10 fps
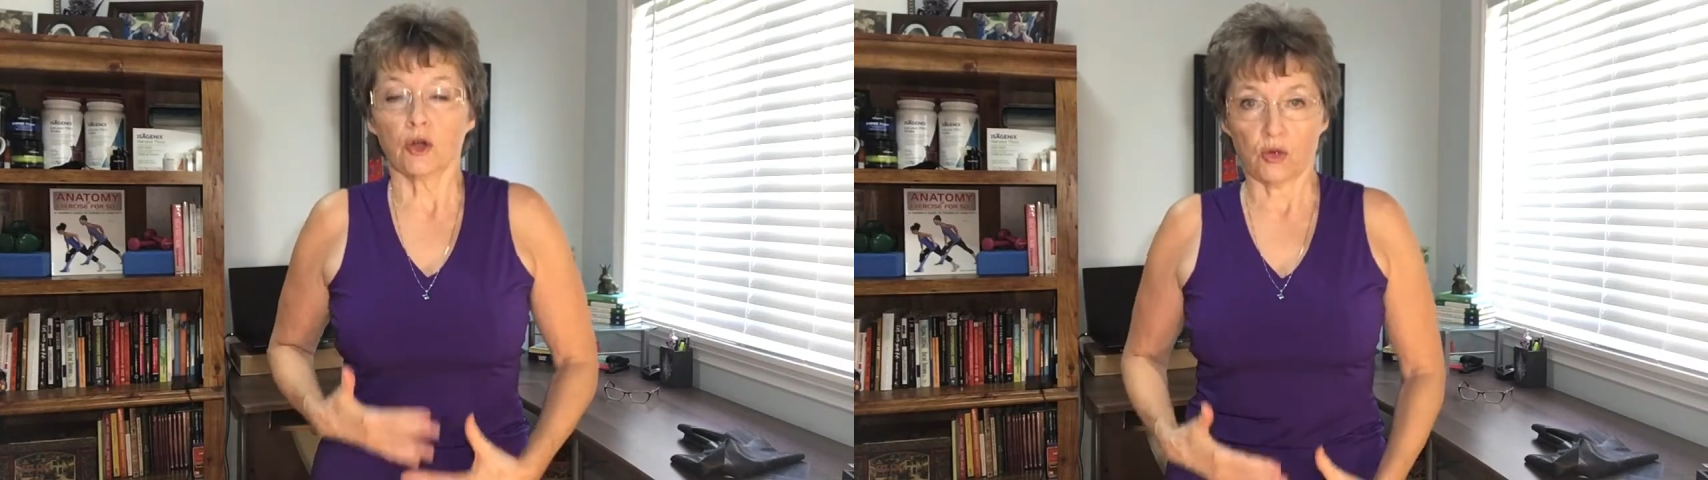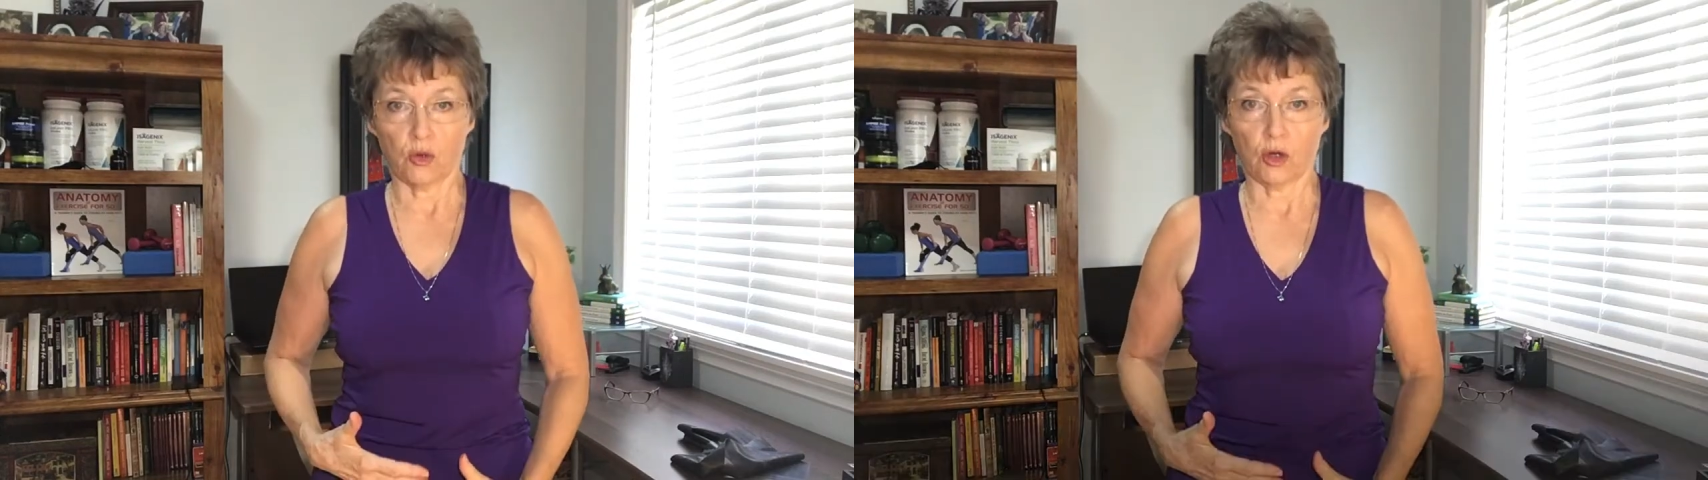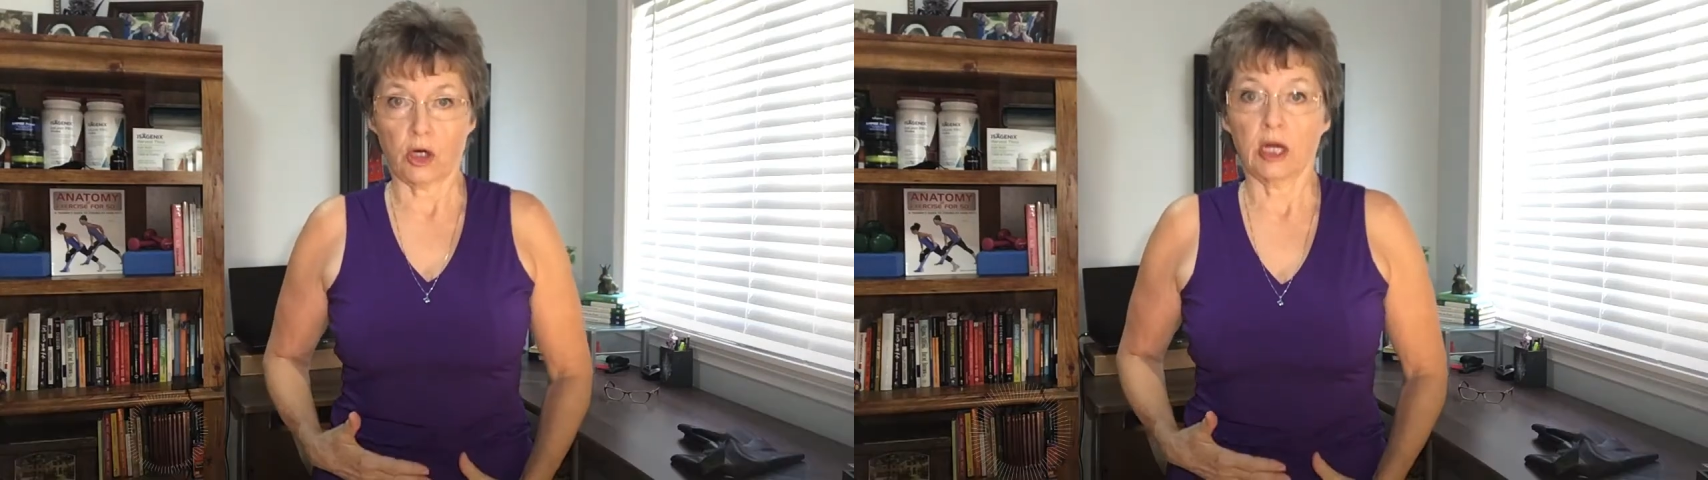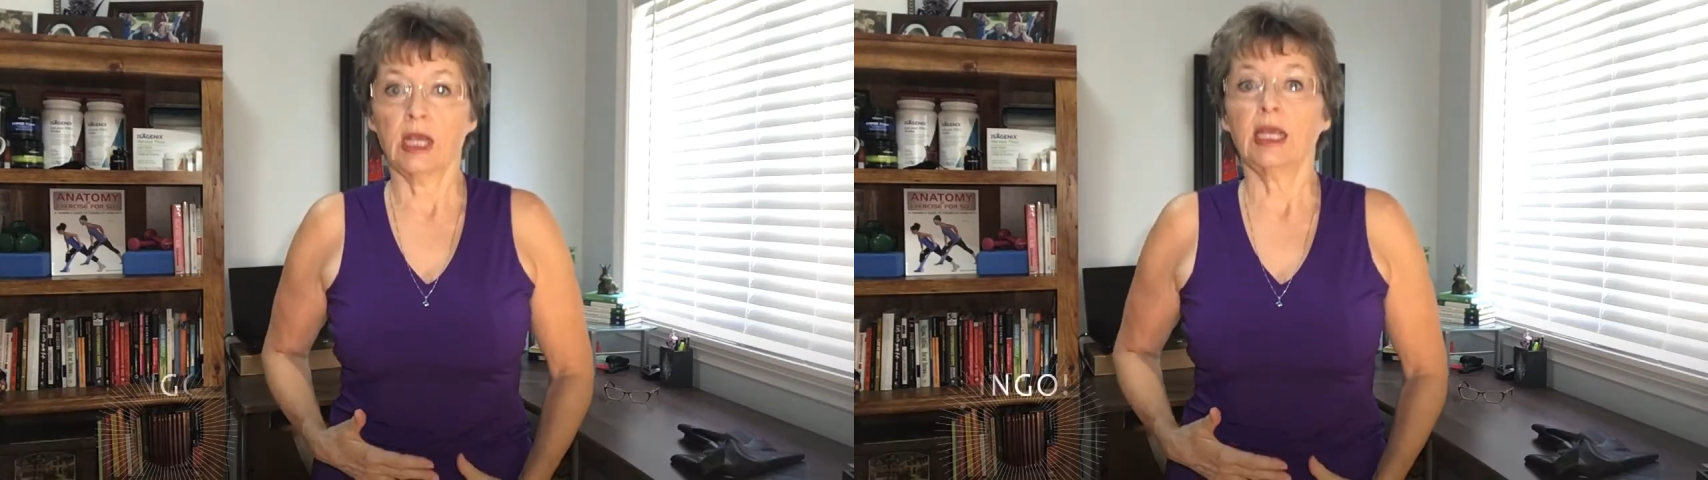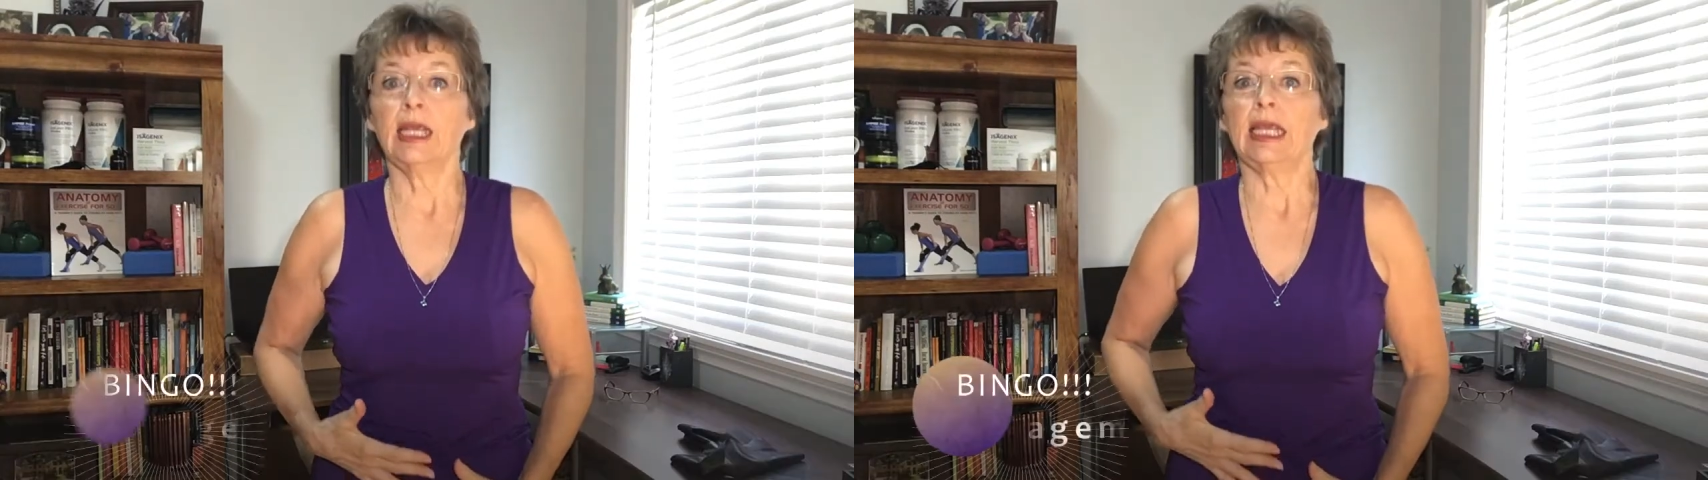core
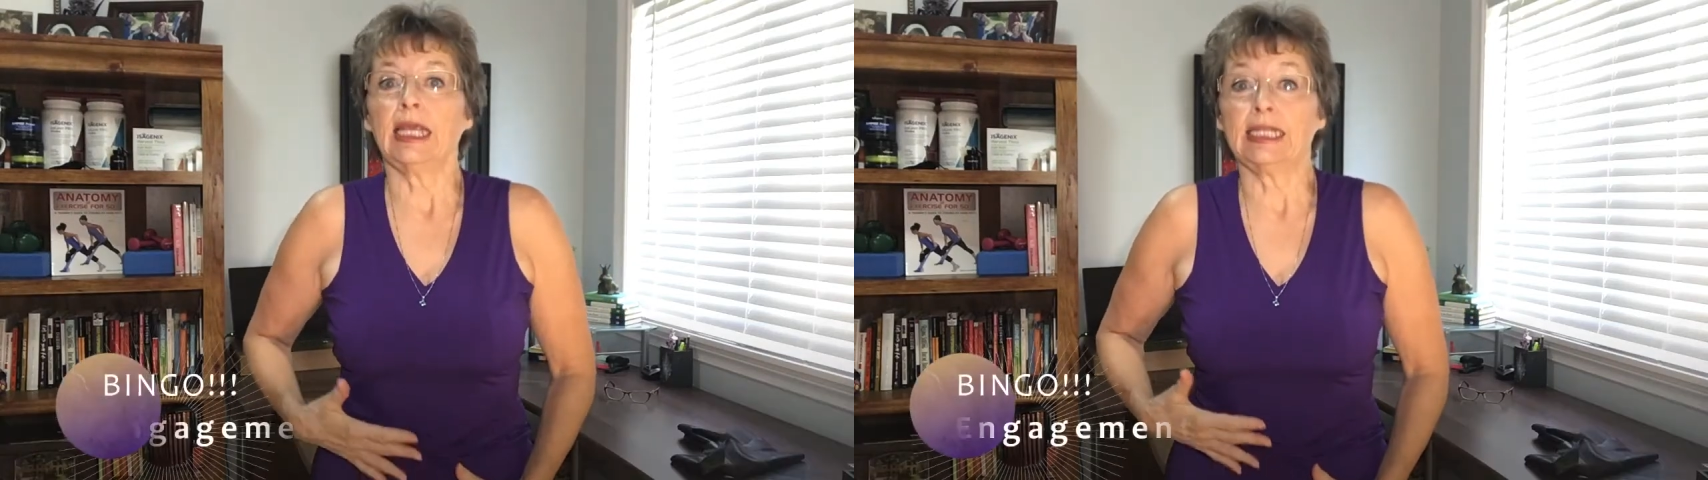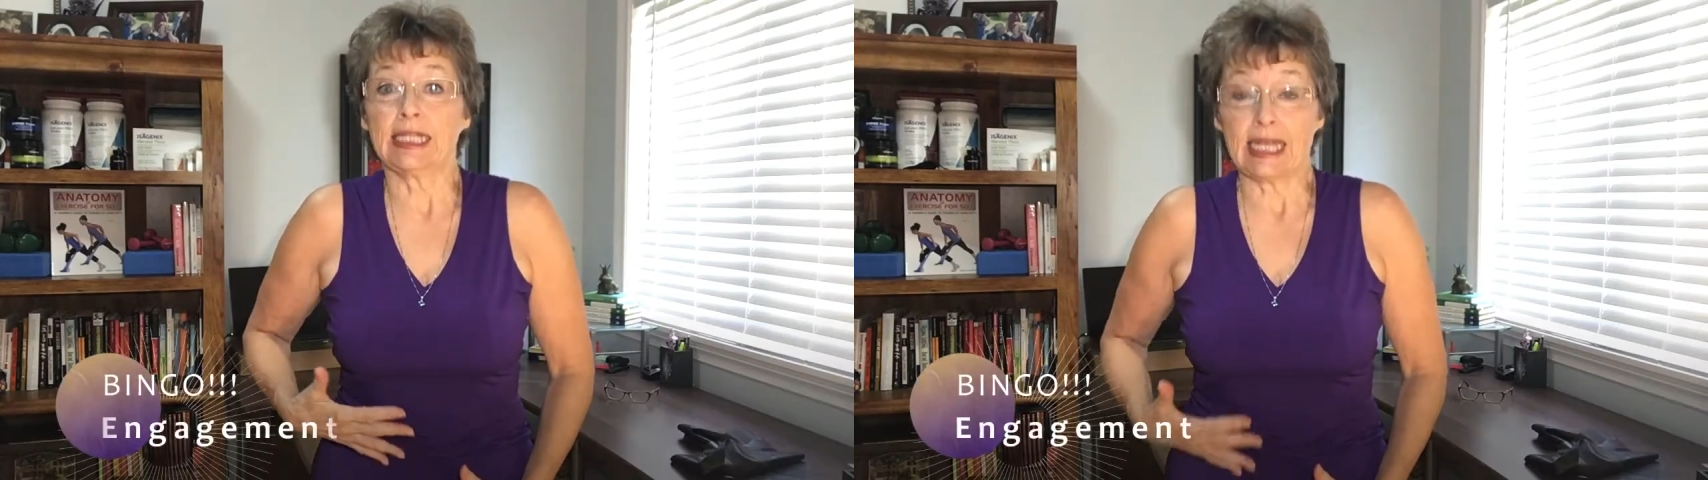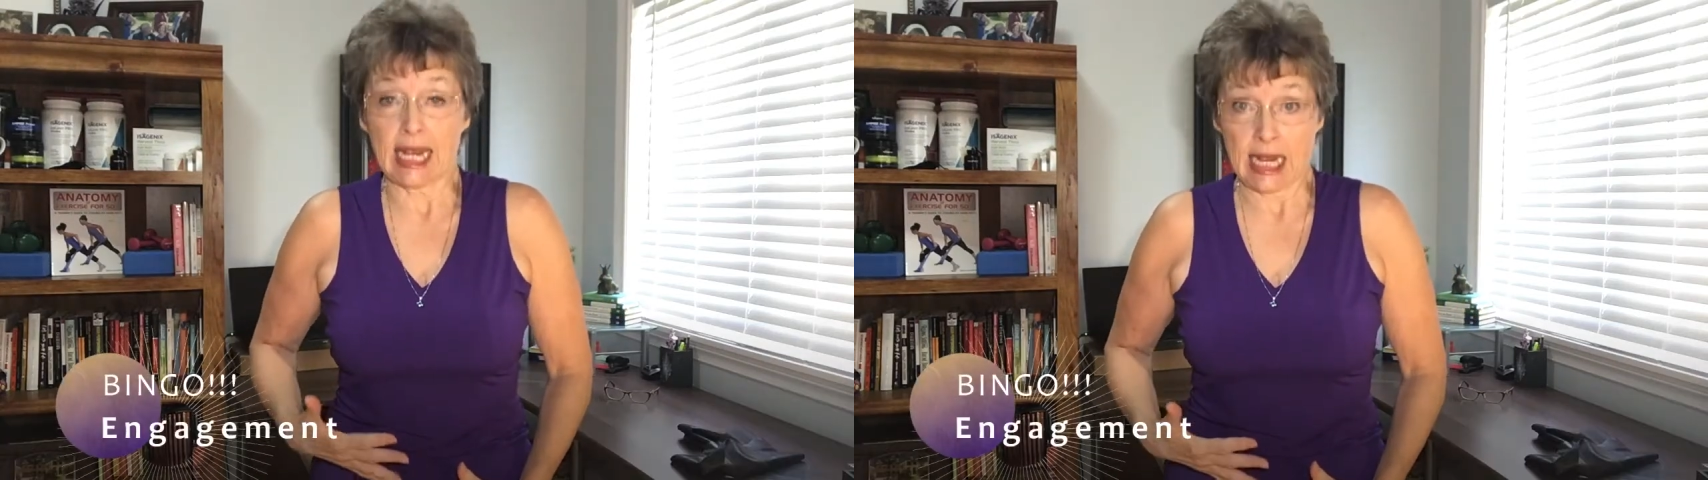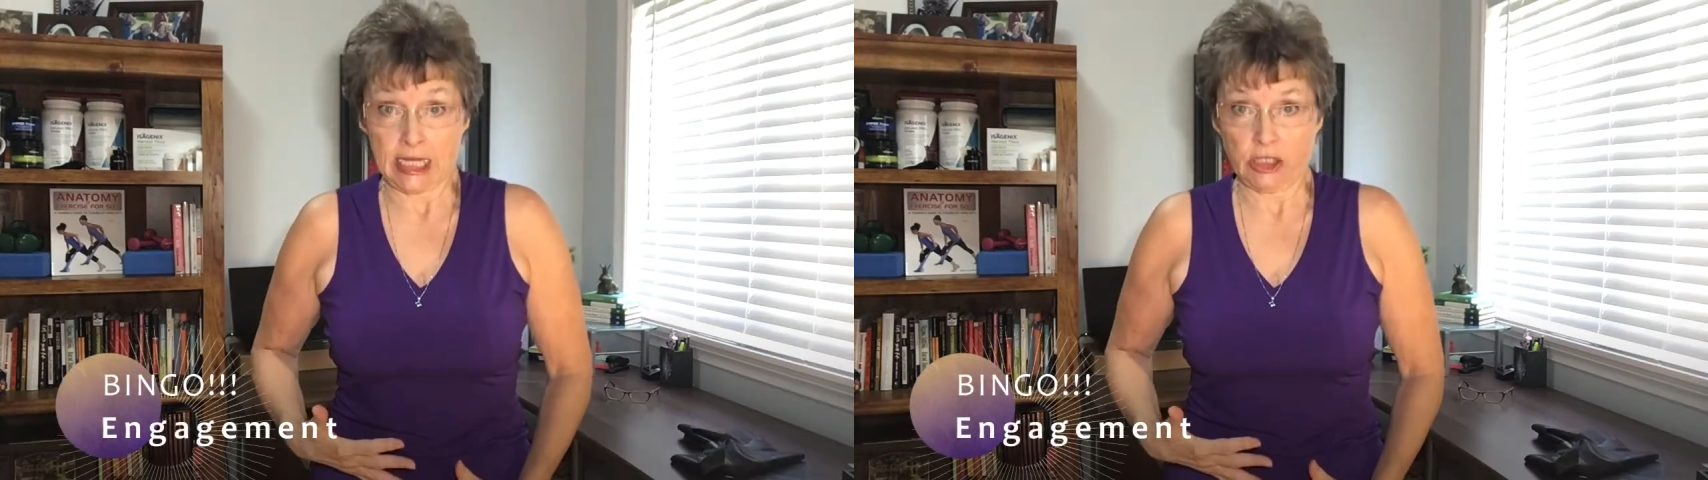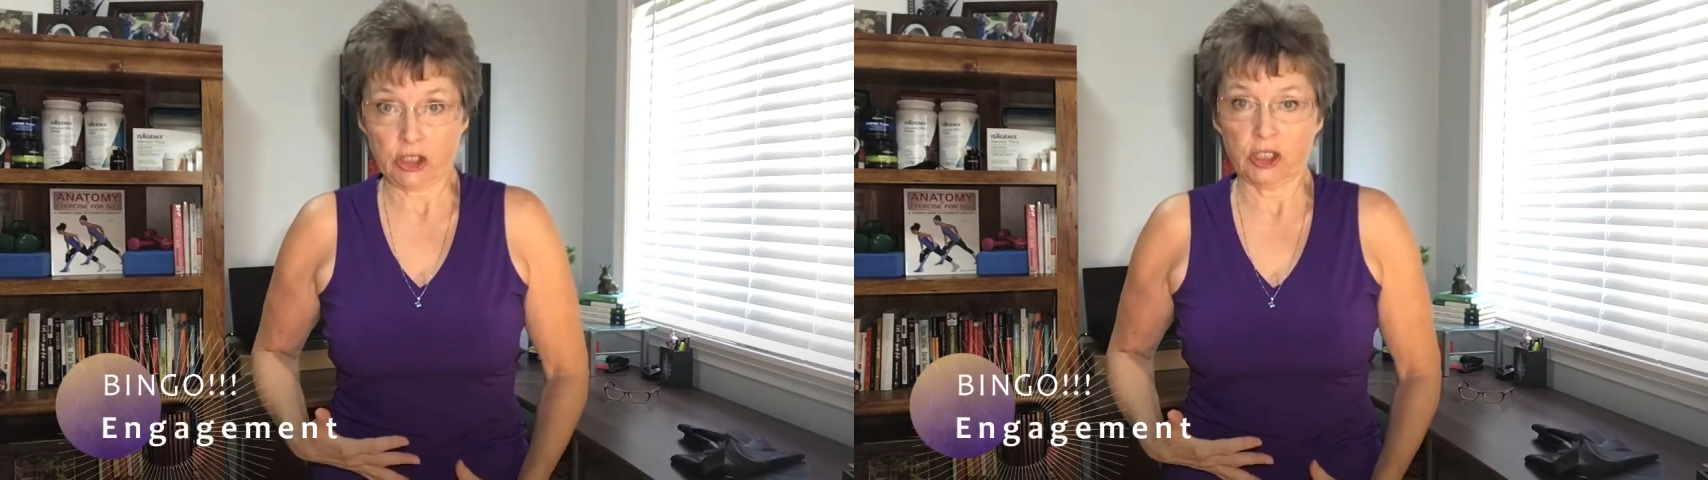
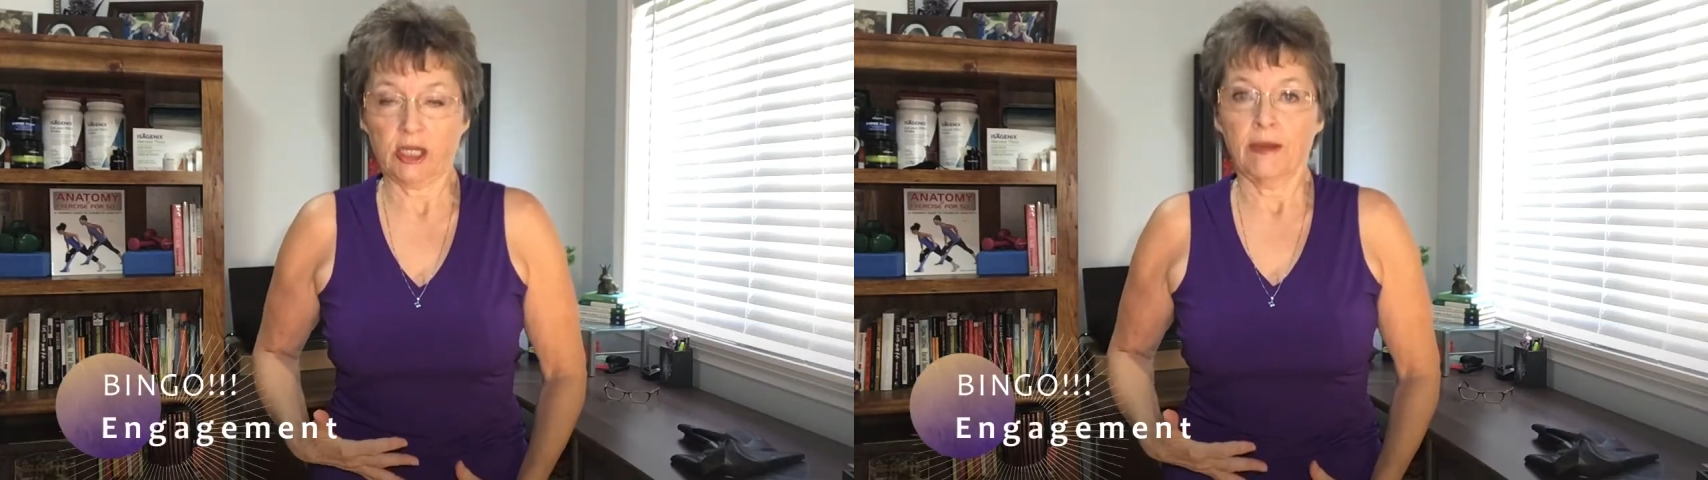engaged.